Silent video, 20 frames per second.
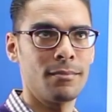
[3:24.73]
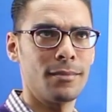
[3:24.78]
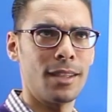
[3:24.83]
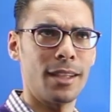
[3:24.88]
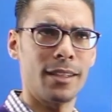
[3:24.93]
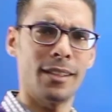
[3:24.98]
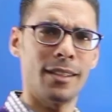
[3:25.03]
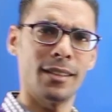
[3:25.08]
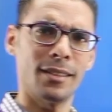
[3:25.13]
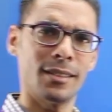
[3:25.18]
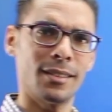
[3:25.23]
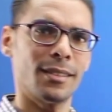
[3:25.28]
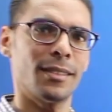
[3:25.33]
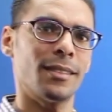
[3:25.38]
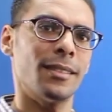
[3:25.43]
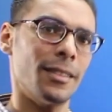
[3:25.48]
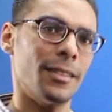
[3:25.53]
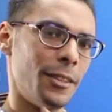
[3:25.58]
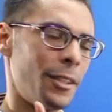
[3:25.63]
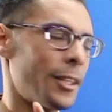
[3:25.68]
I guess
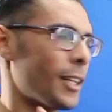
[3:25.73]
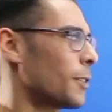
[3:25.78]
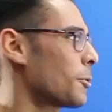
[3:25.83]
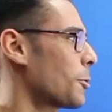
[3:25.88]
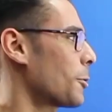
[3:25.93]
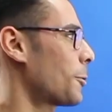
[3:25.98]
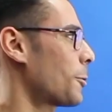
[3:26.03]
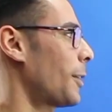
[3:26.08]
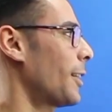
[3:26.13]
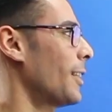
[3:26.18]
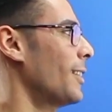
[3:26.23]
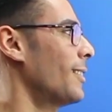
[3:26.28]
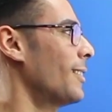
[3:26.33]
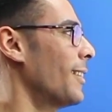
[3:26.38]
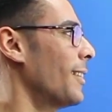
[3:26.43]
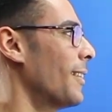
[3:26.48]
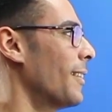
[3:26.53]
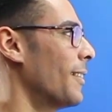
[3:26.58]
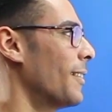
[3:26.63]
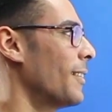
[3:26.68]
you catch it right.
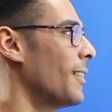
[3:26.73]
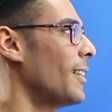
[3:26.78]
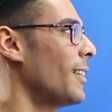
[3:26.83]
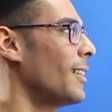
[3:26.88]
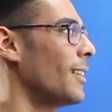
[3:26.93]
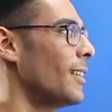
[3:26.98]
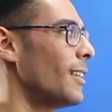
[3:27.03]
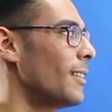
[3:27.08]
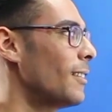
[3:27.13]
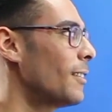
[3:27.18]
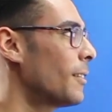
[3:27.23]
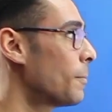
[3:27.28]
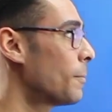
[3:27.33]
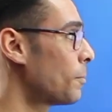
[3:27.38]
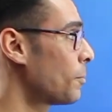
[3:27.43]
They need